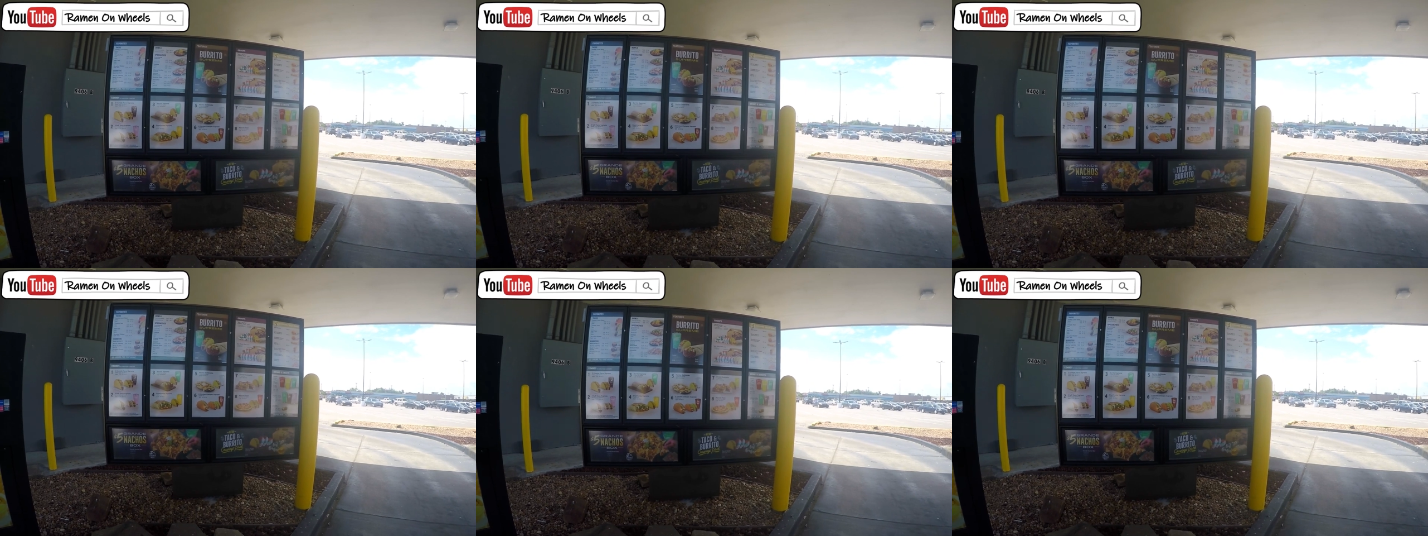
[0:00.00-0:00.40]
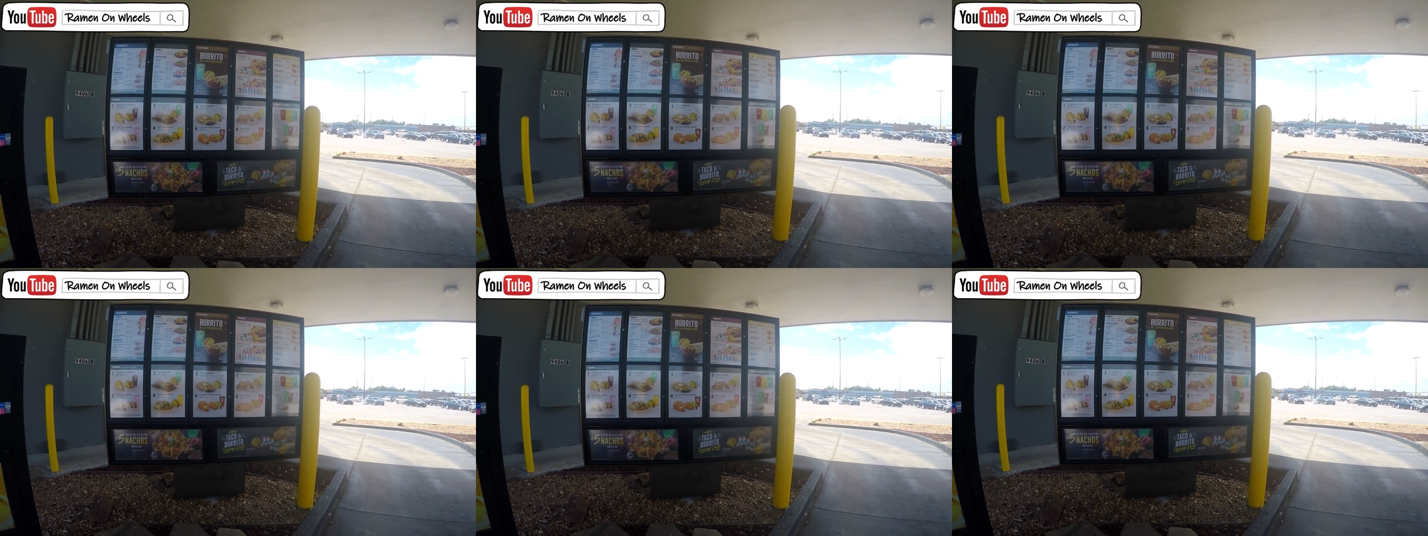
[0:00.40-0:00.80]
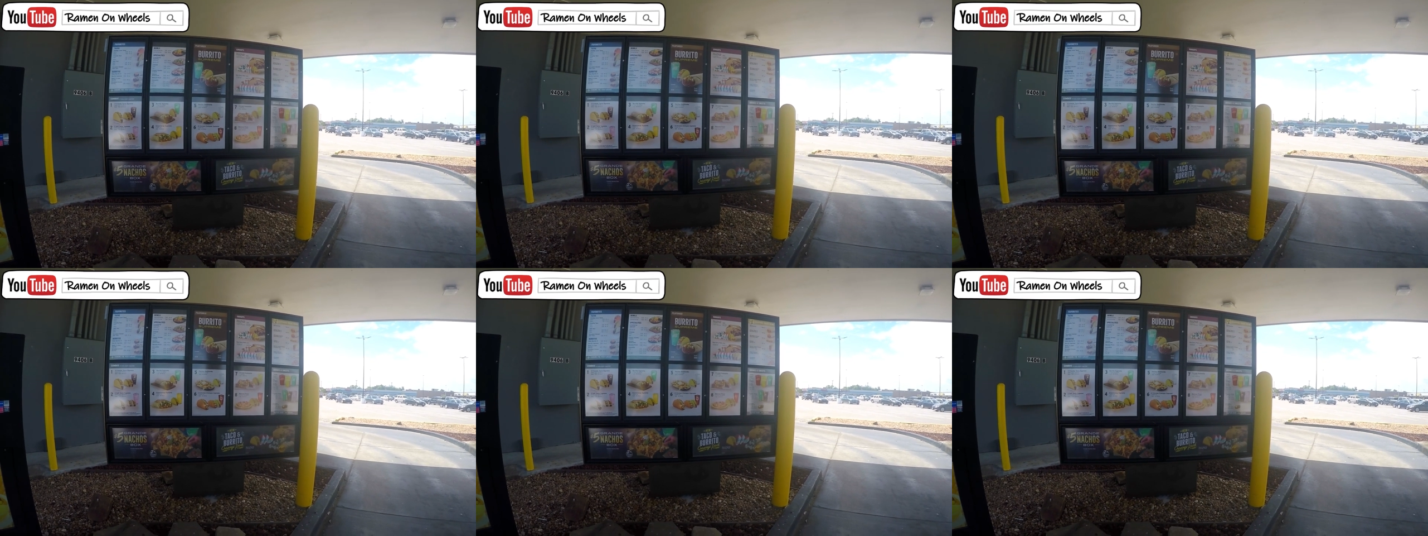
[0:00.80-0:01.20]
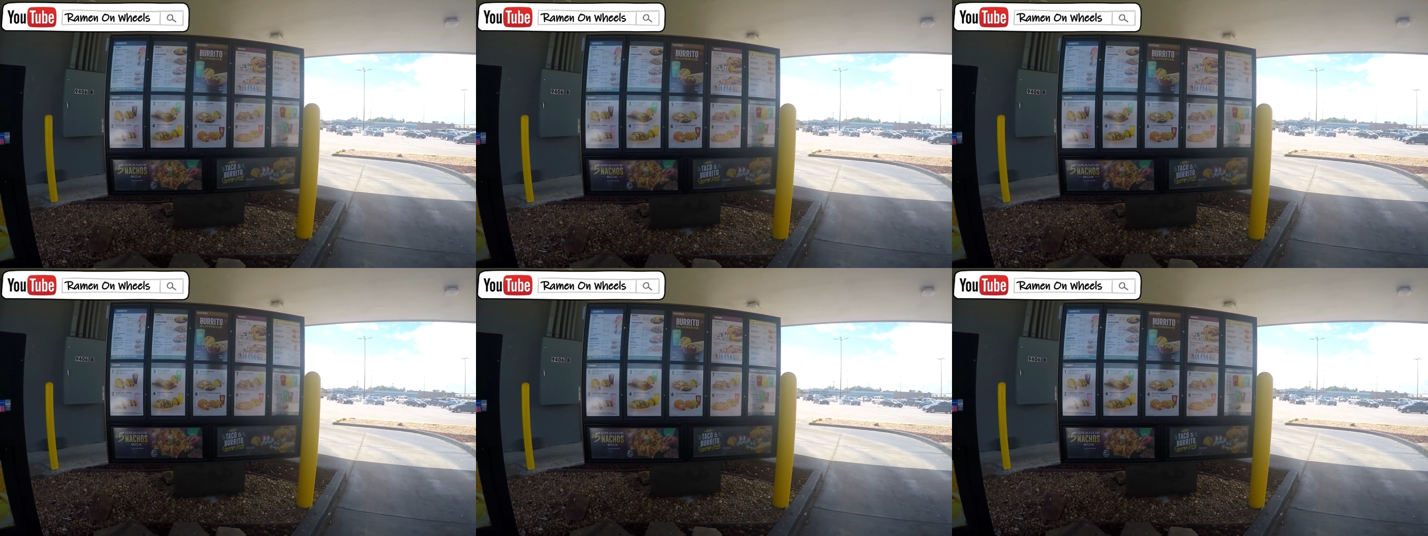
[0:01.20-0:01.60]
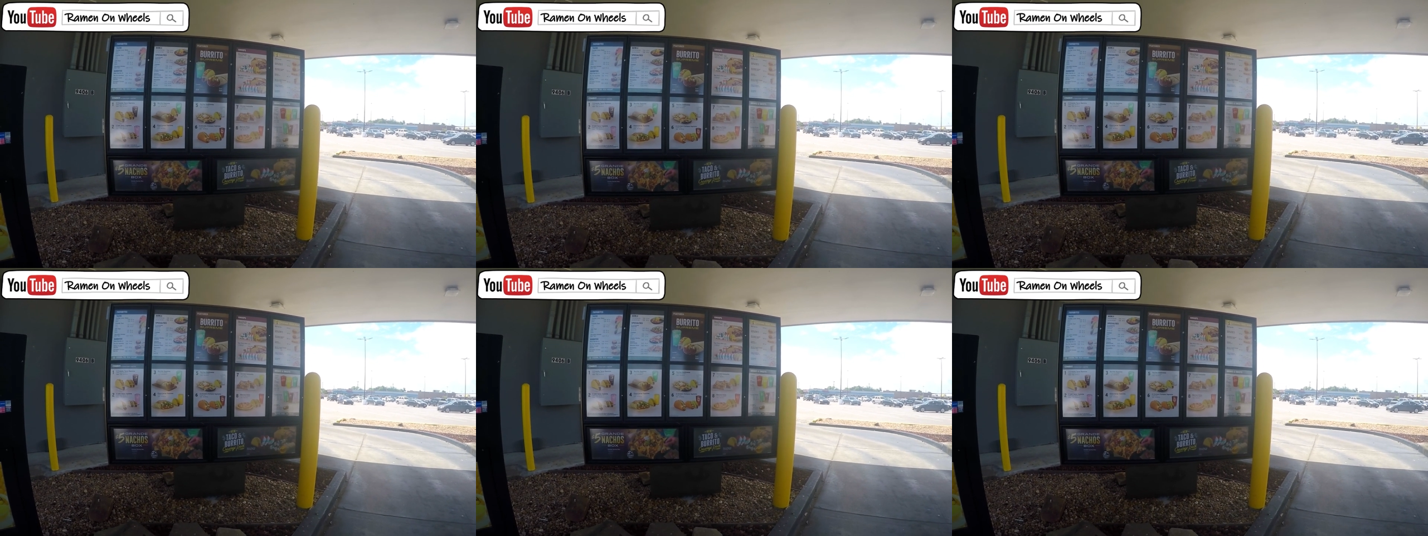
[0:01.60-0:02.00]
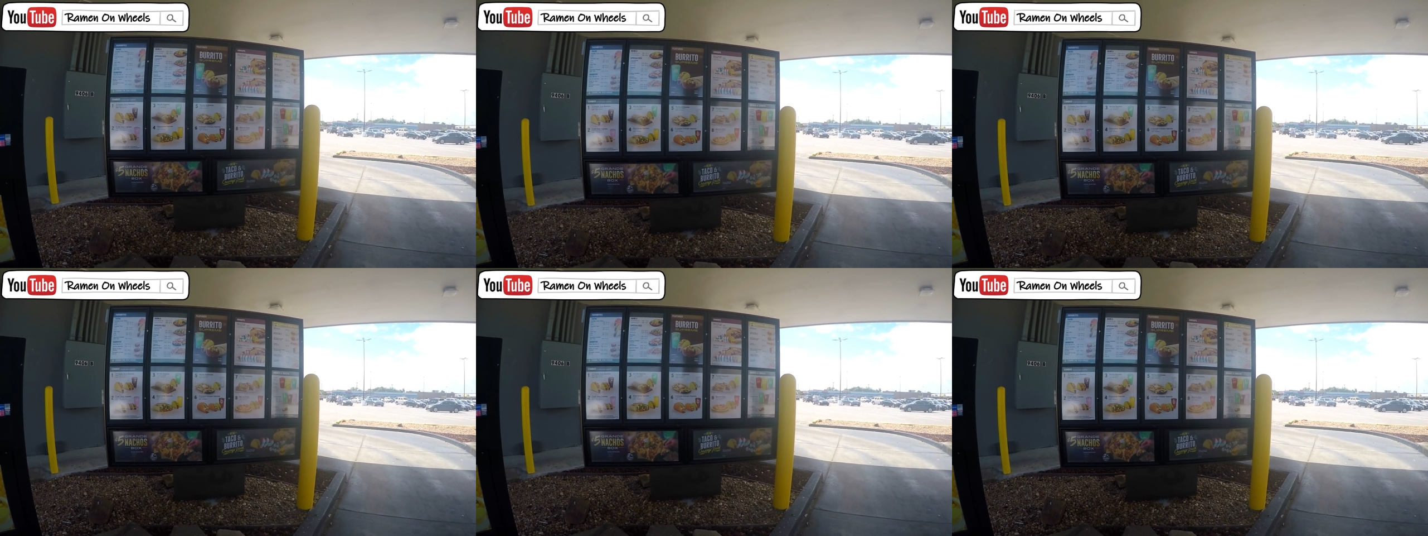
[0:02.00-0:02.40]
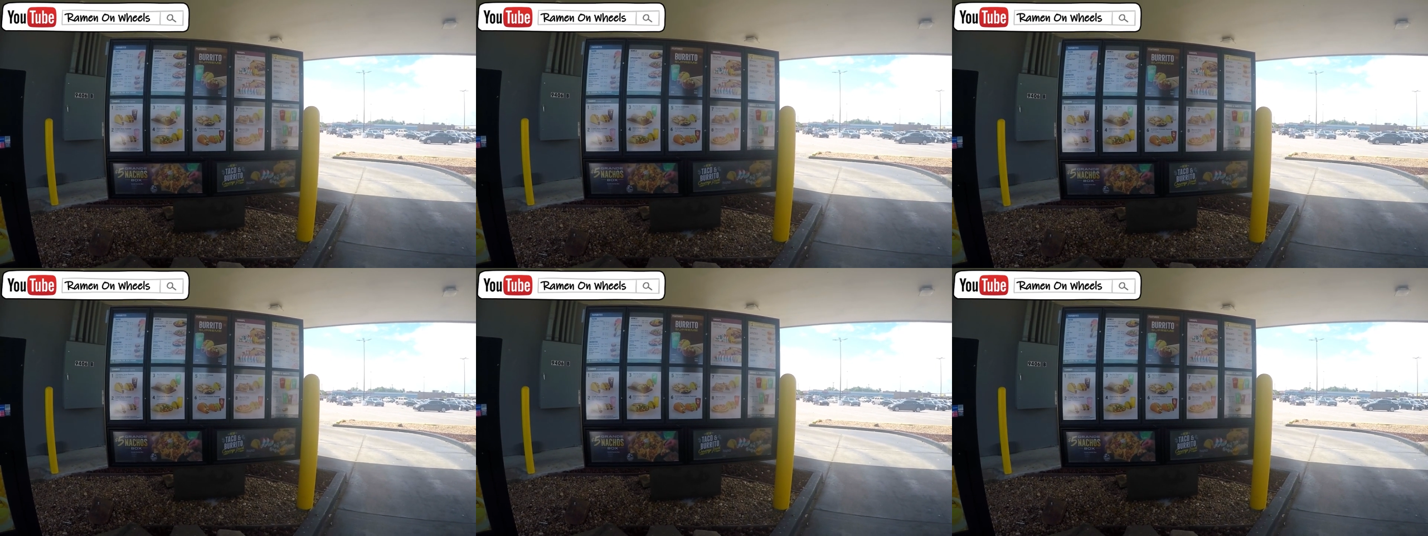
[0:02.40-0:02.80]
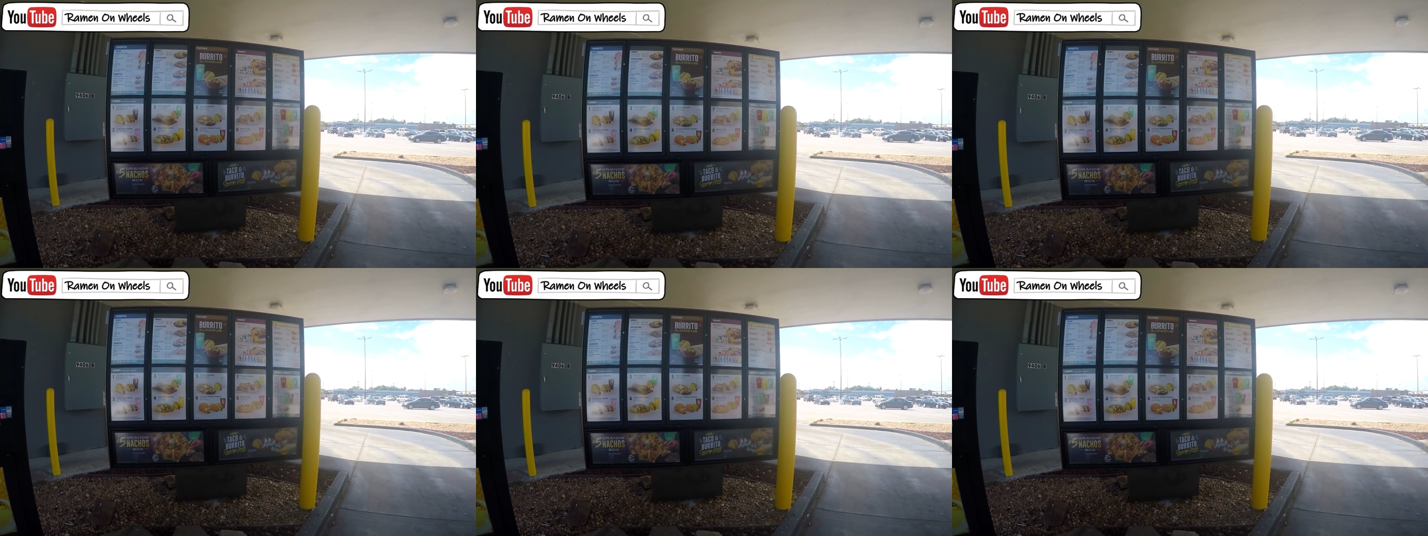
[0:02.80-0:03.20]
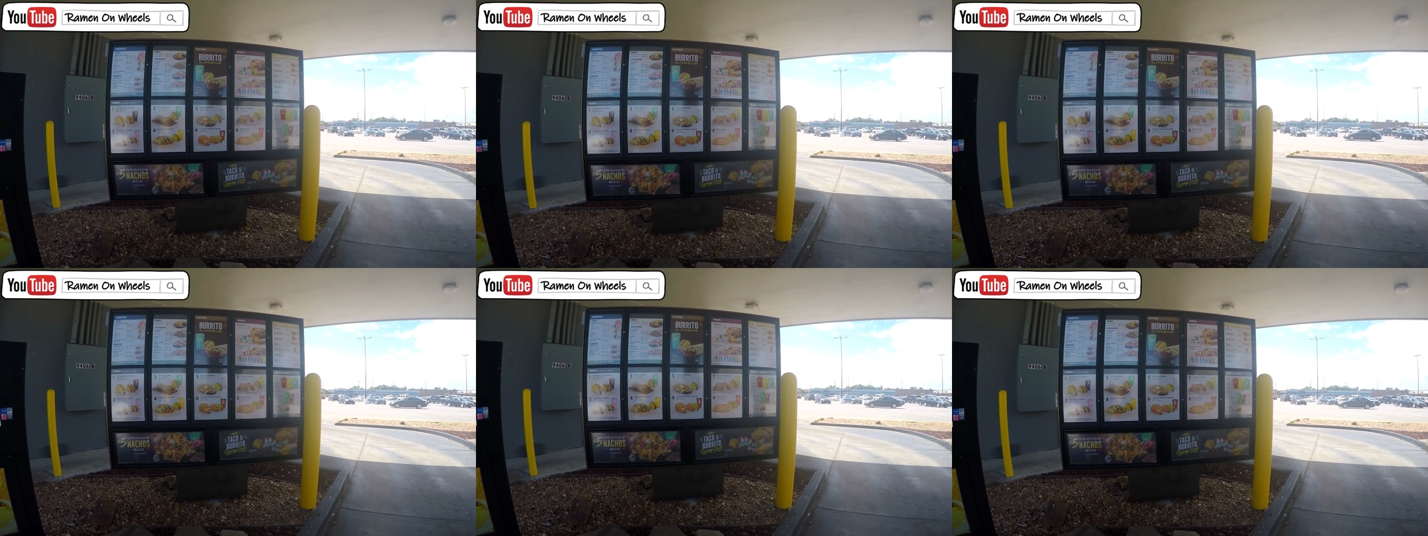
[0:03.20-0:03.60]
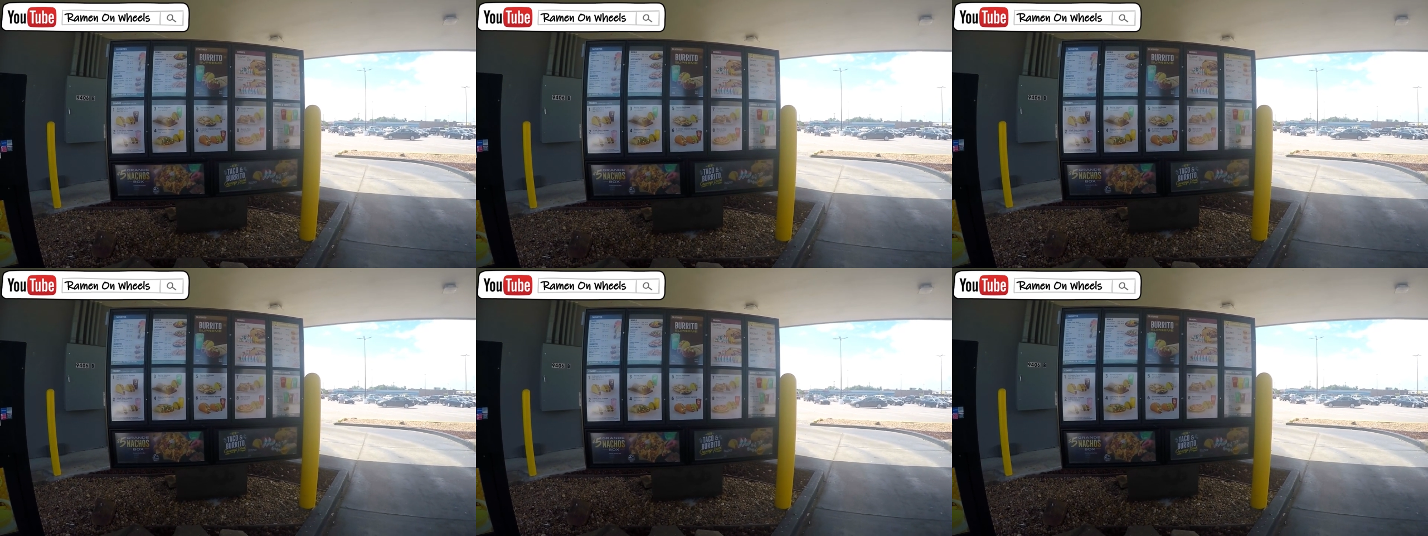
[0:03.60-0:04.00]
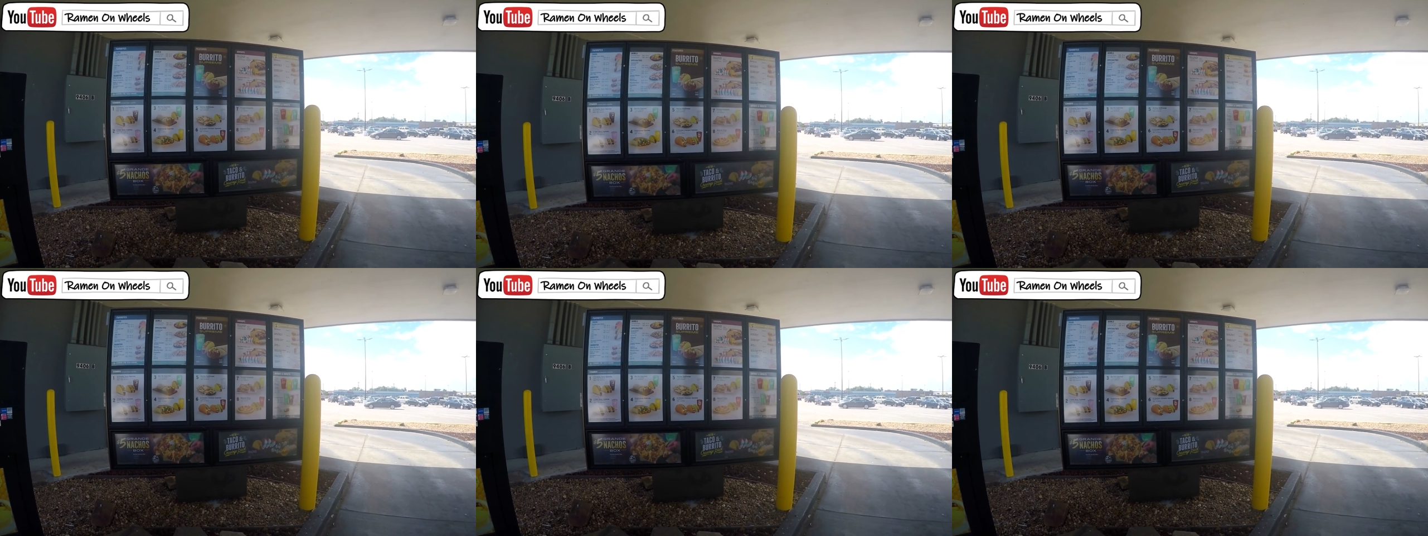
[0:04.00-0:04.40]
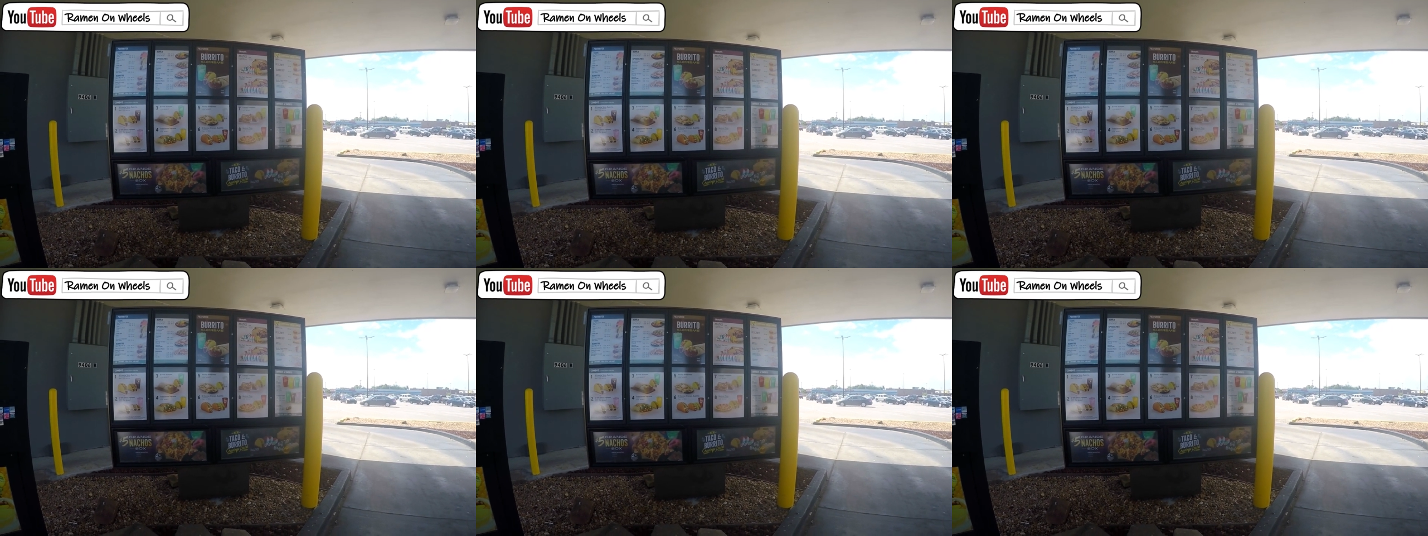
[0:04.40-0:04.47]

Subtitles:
[unreadable: no face in view]